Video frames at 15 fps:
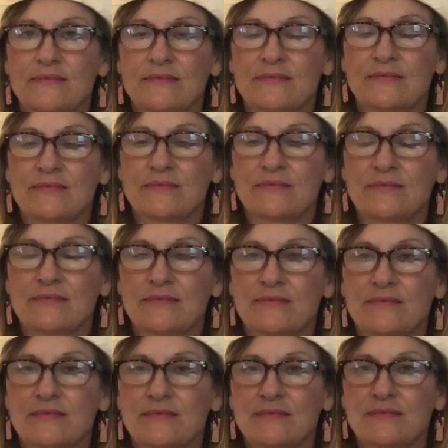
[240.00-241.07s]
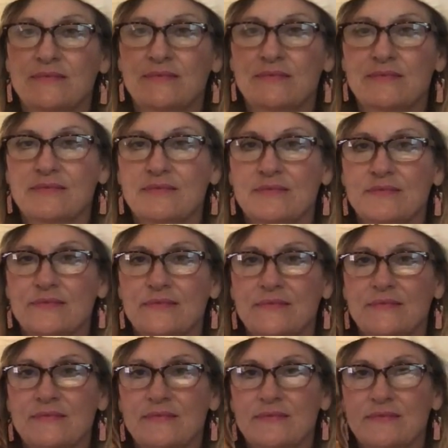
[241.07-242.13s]

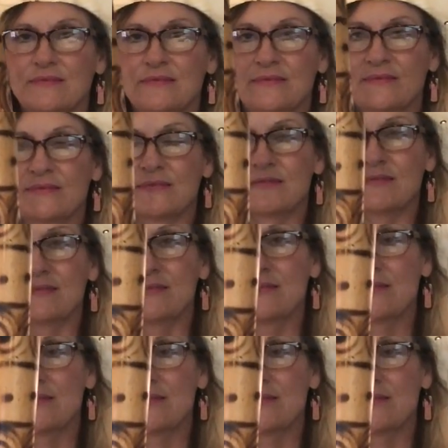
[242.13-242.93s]
(no one is talking)